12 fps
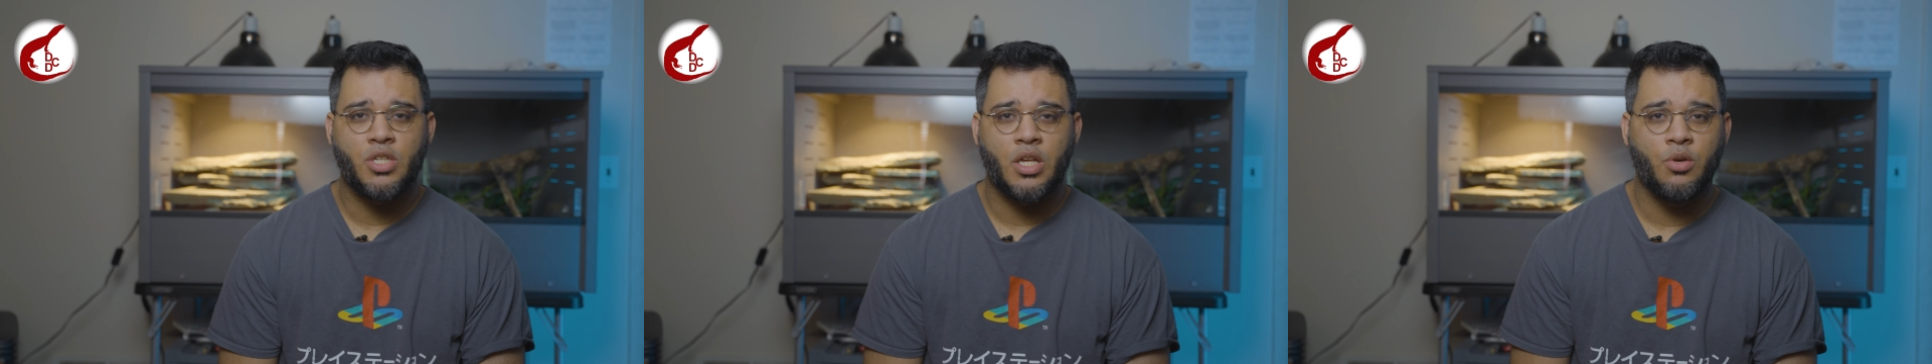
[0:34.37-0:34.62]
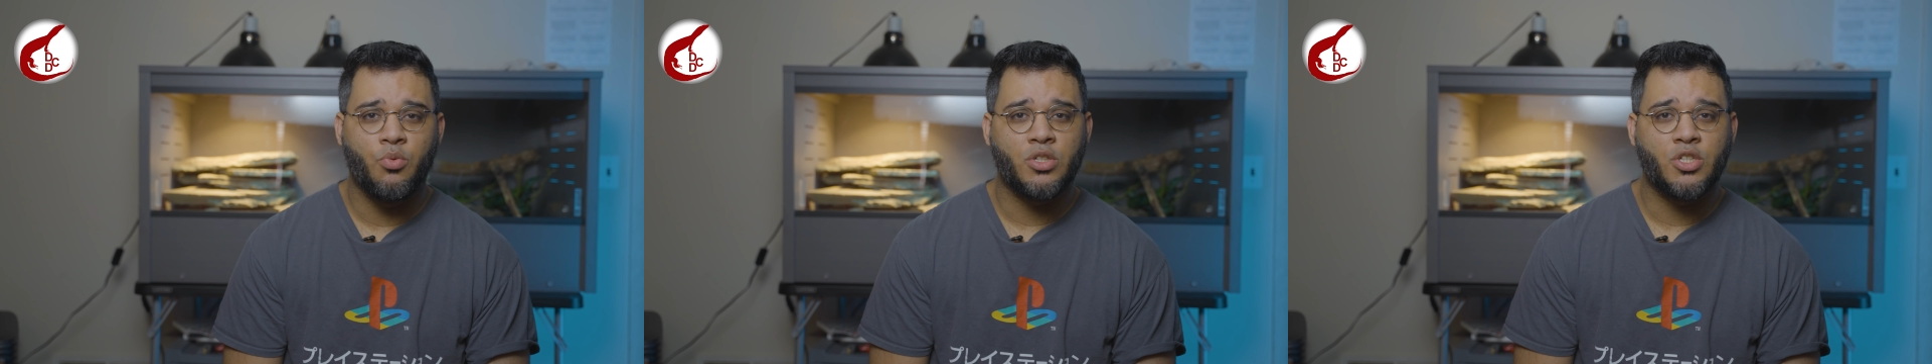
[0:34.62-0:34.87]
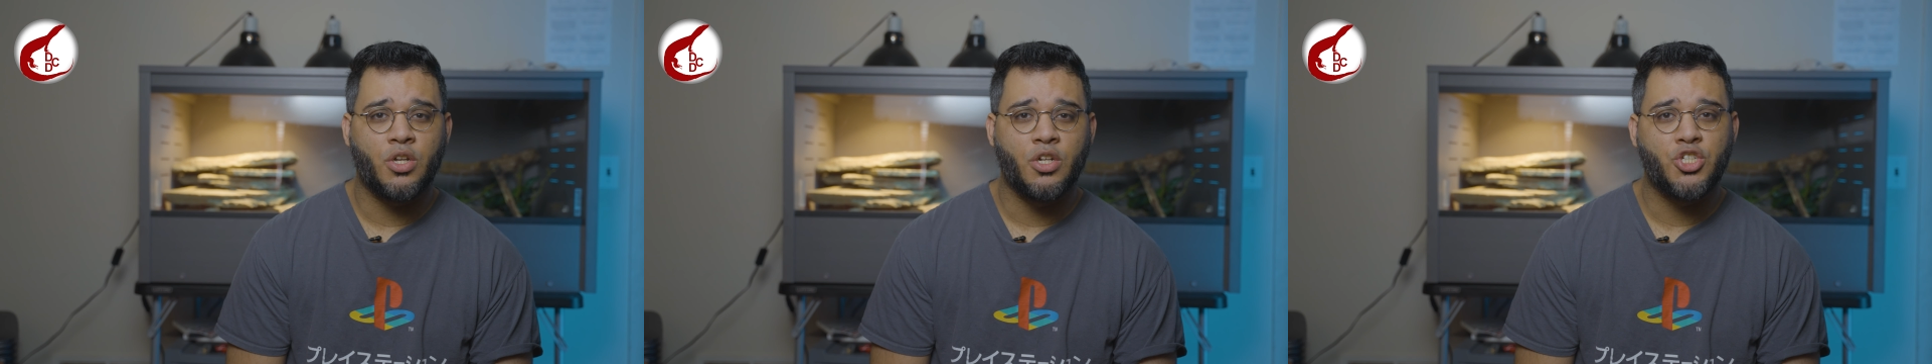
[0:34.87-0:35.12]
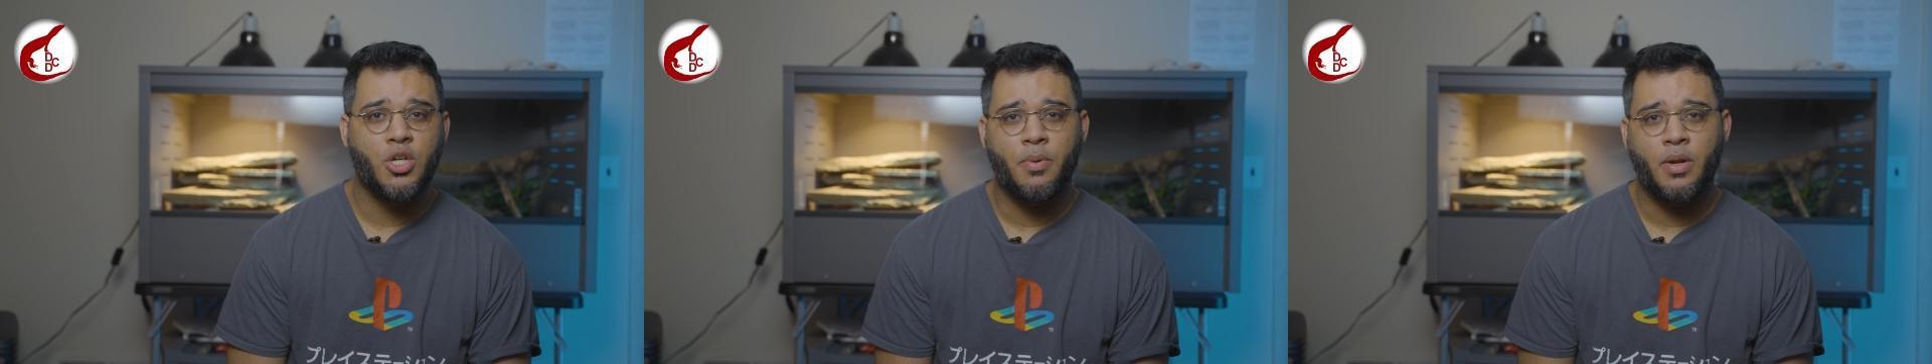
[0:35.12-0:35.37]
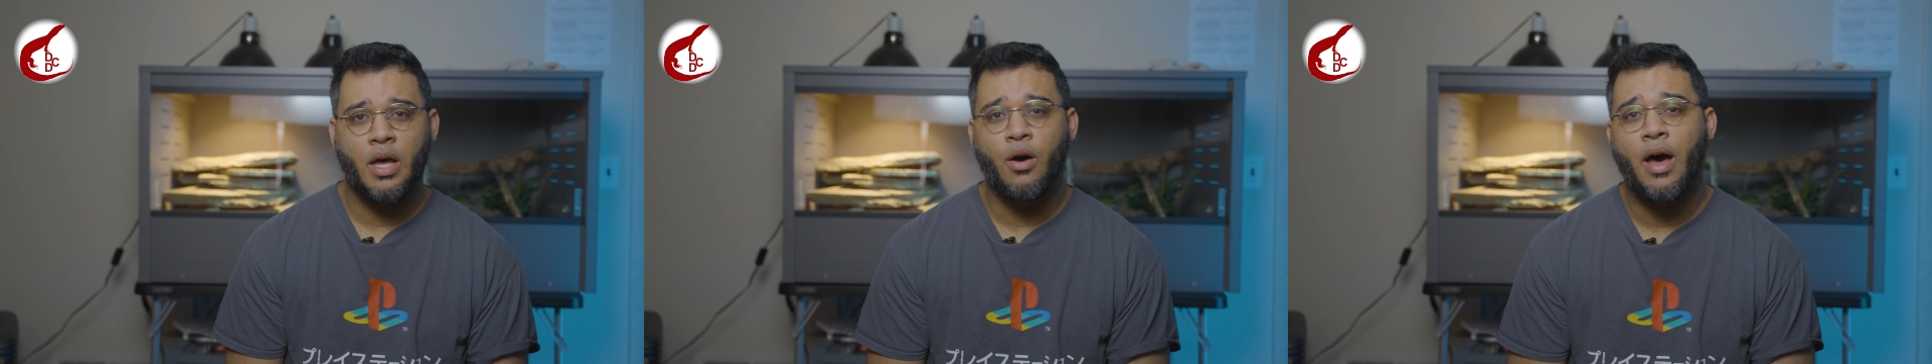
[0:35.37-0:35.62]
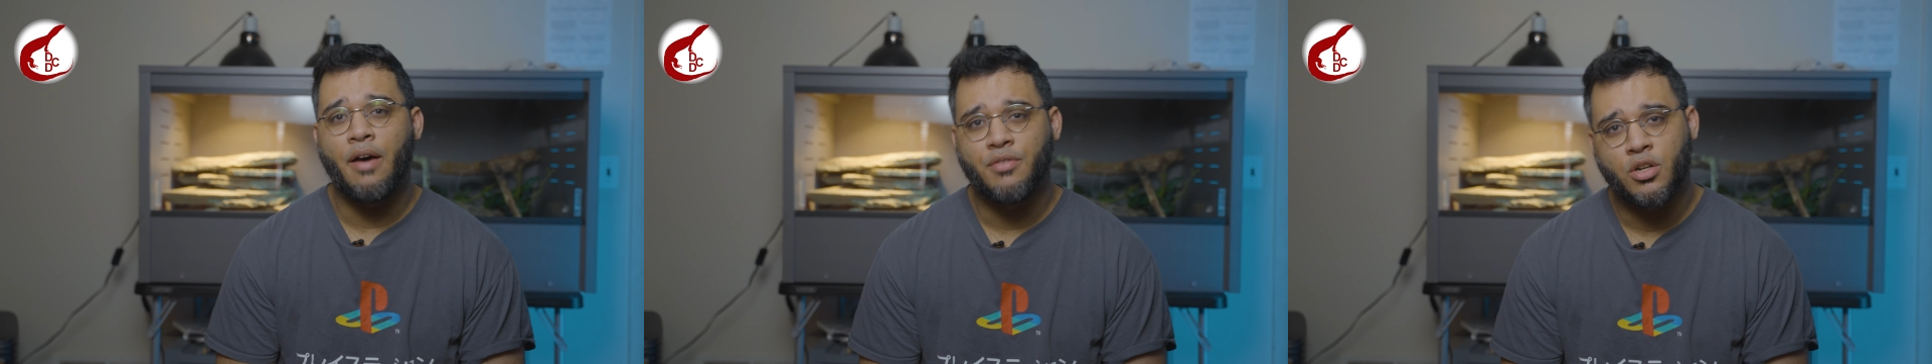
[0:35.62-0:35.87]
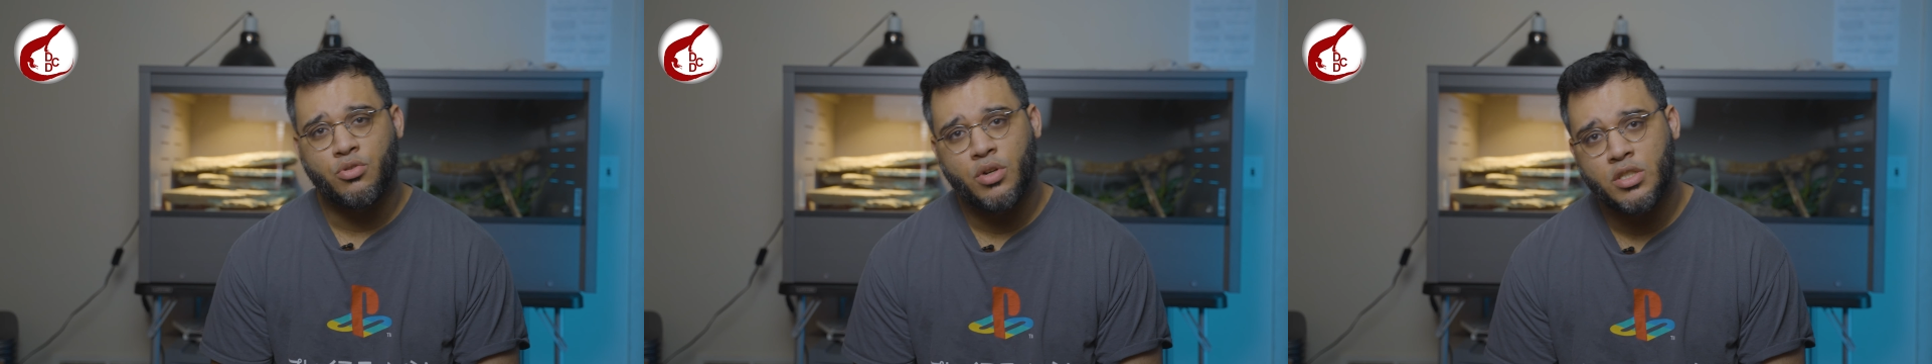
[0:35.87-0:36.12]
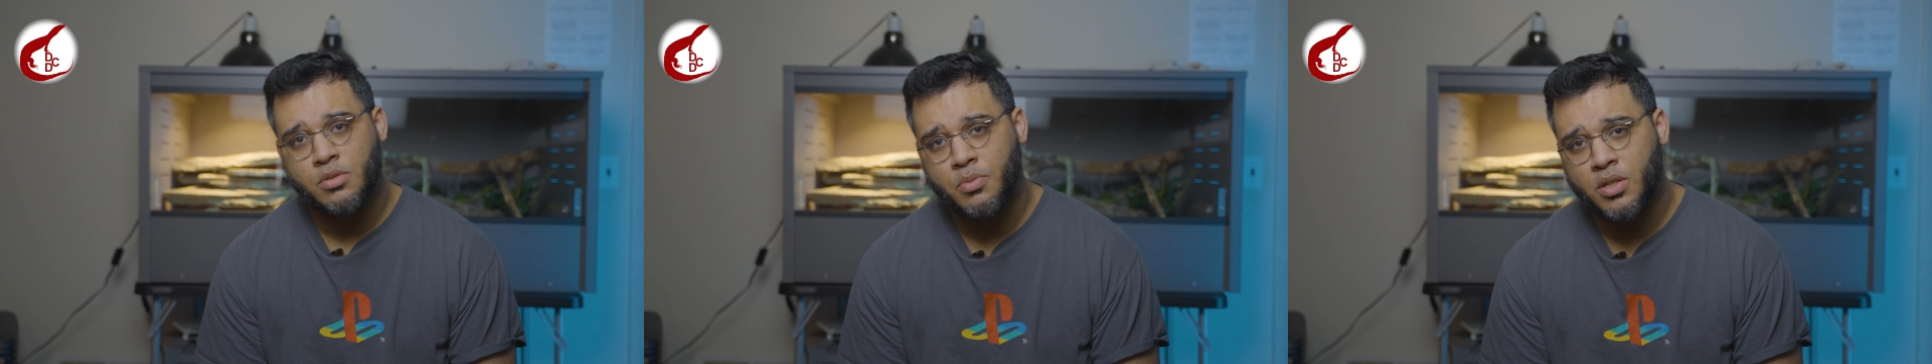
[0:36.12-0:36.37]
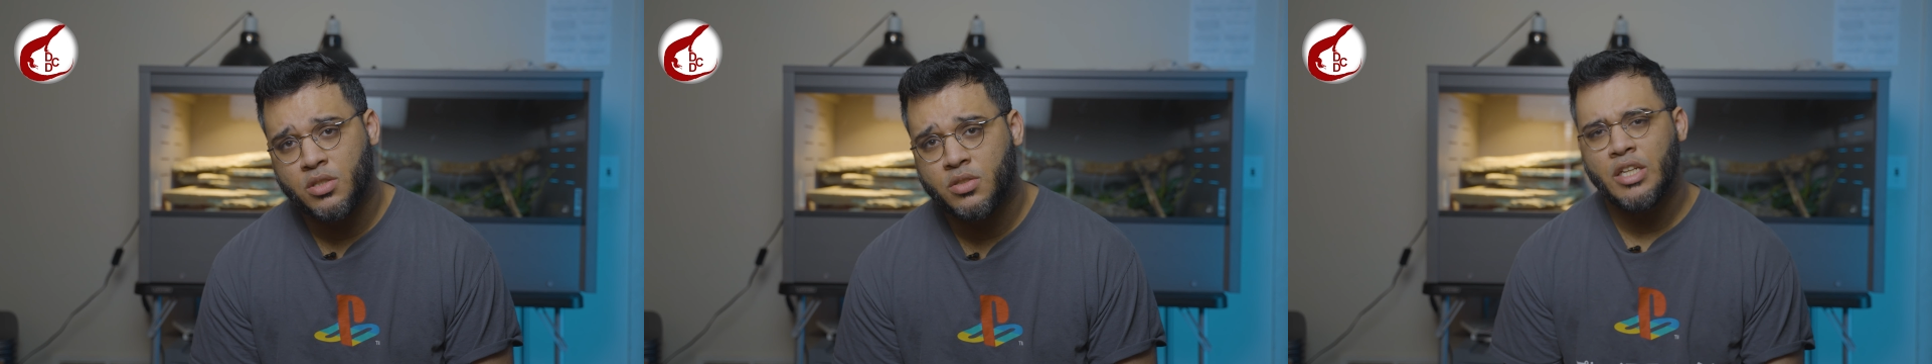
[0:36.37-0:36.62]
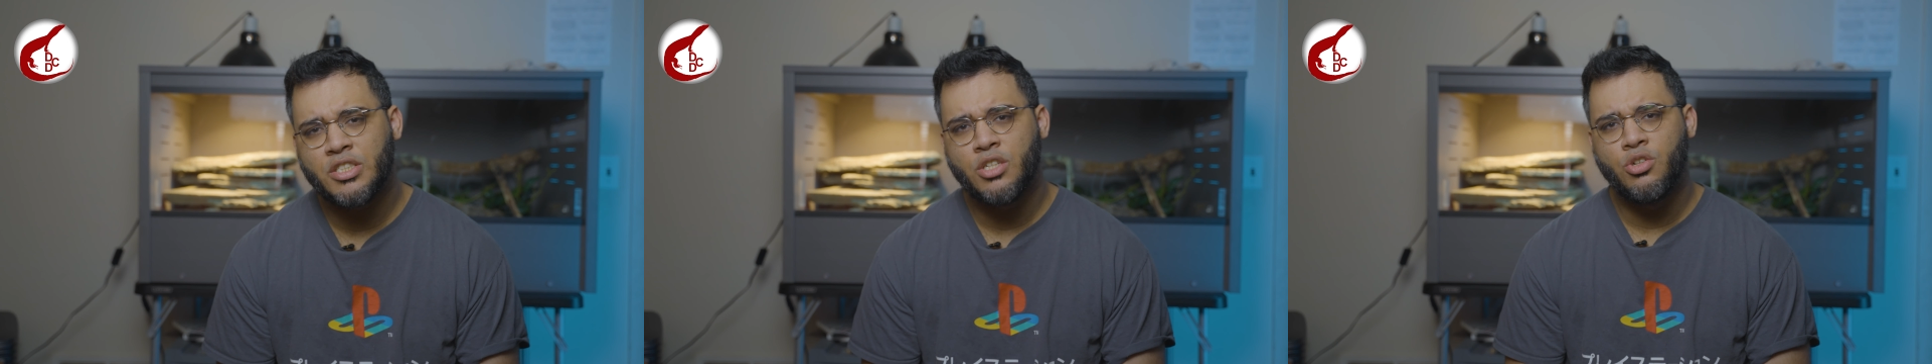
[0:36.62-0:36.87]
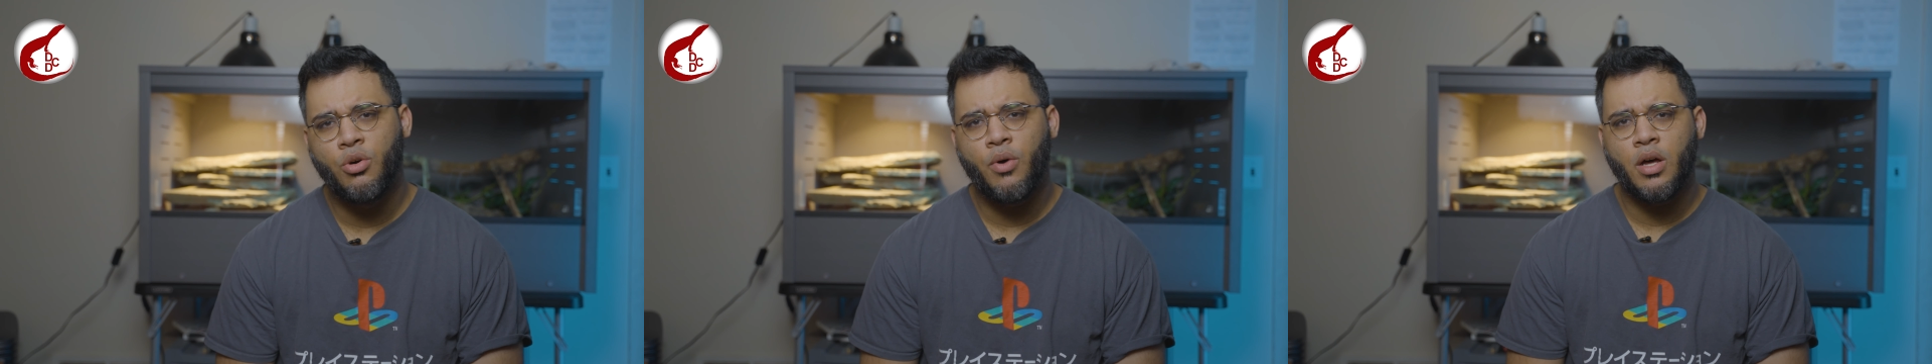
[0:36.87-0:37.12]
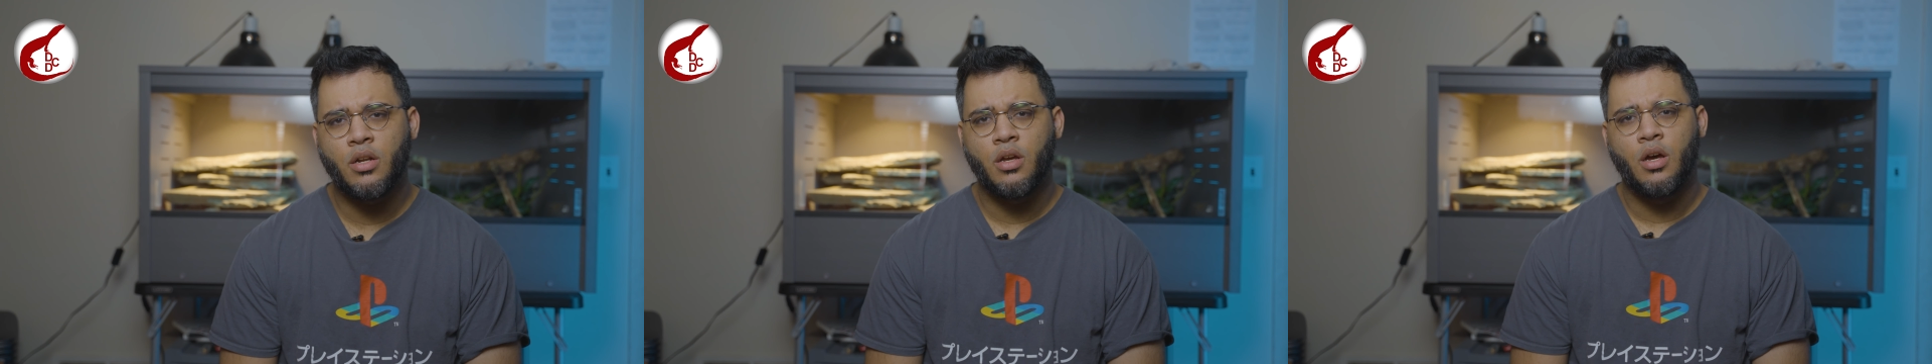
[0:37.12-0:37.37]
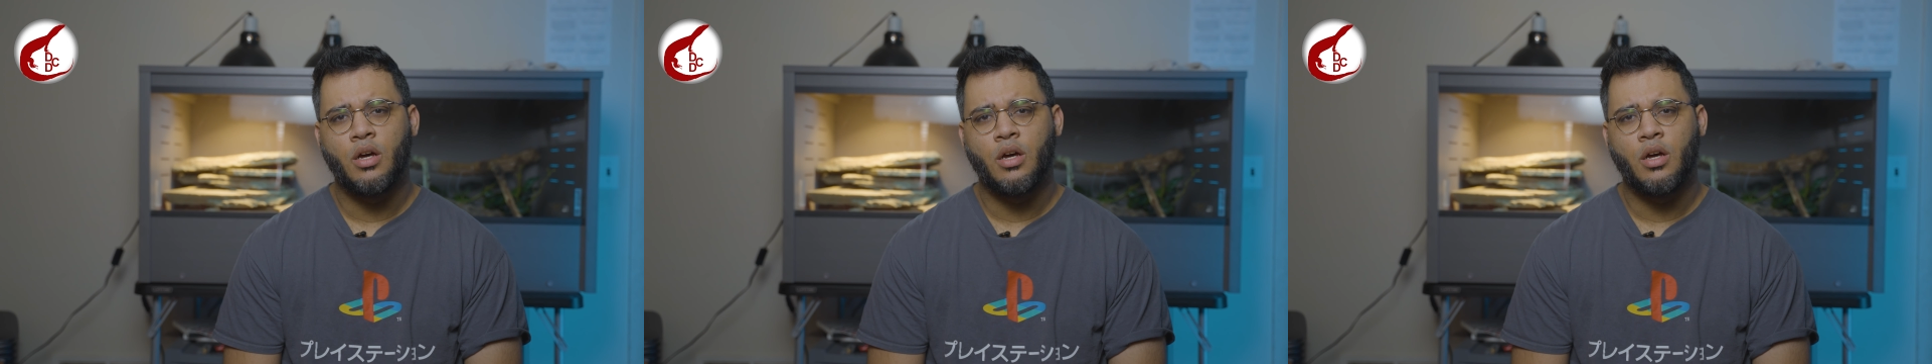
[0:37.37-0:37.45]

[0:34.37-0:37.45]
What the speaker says: said he wasn't going to ship it out after Christmas. I said, you know what?